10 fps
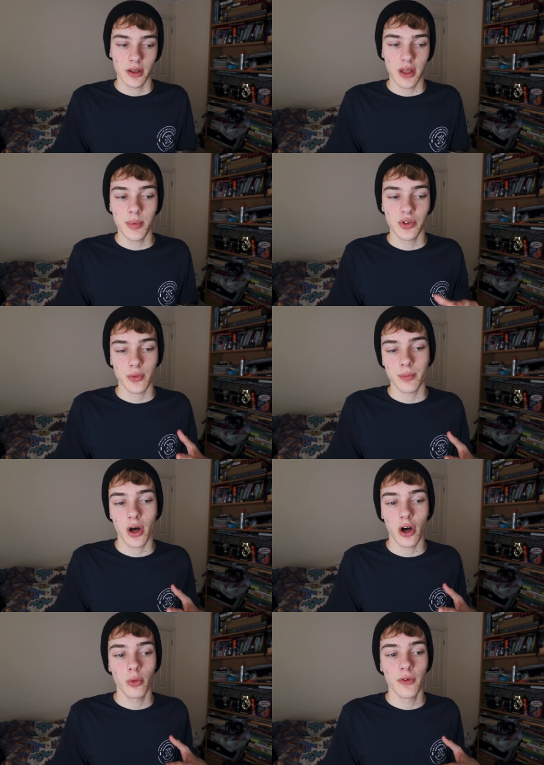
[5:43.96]
keep it on
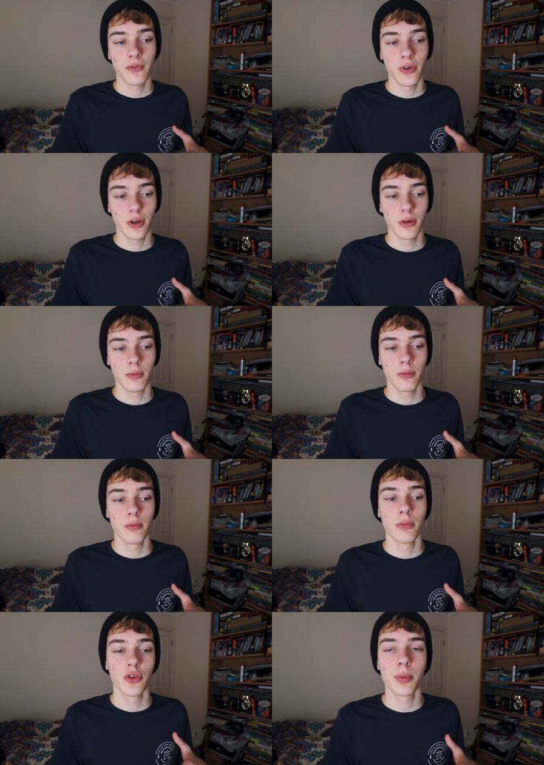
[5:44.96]
par with the
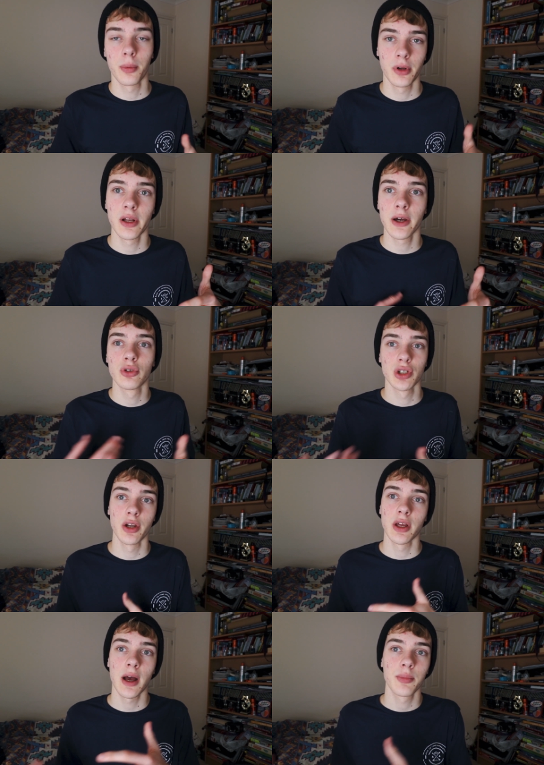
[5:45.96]
most popular language
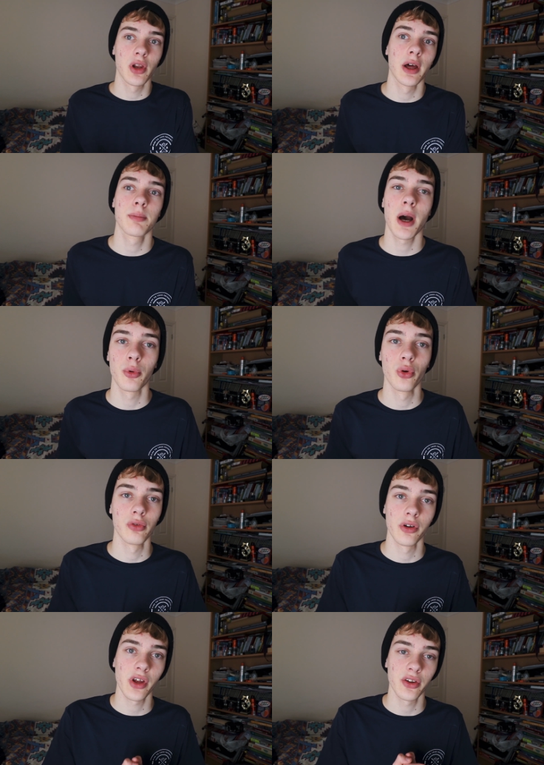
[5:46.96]
learning apps like Babbel and
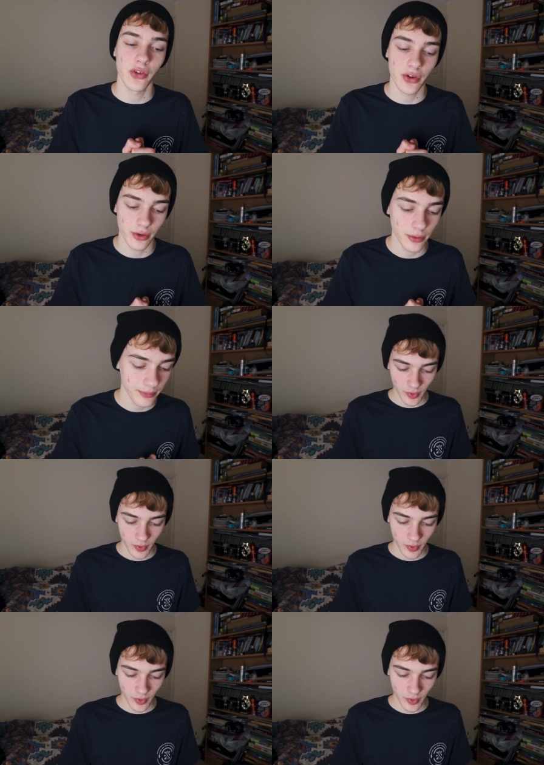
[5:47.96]
Rosetta Stone.